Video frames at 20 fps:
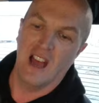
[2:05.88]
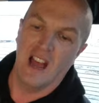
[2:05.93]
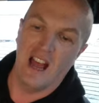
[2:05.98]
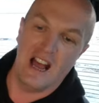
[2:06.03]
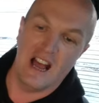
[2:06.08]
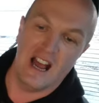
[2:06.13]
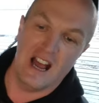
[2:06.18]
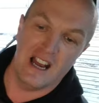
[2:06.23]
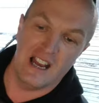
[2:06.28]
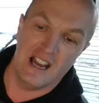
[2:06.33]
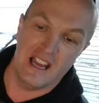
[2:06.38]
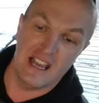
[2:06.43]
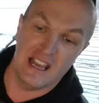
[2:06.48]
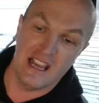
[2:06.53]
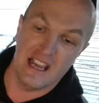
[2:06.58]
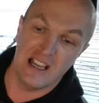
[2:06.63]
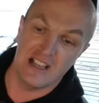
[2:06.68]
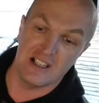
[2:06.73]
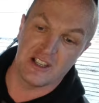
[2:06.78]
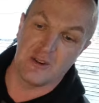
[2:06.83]
and it
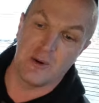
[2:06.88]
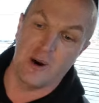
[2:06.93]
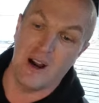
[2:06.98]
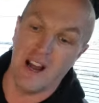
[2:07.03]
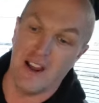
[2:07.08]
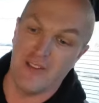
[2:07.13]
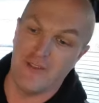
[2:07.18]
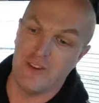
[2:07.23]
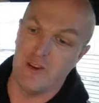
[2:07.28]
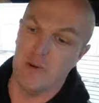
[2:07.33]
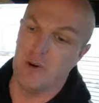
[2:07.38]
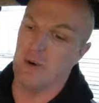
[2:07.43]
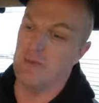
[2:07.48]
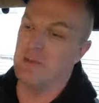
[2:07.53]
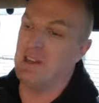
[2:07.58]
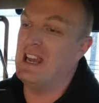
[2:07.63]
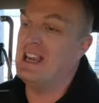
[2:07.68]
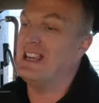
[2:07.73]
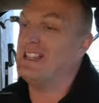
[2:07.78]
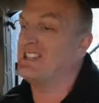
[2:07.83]
gets quite a few
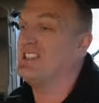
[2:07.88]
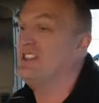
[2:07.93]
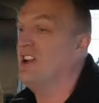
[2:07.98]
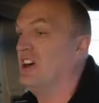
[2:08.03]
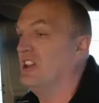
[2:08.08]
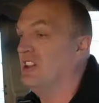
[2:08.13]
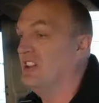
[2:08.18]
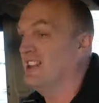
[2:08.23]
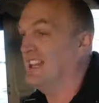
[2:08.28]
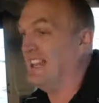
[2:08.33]
updates, not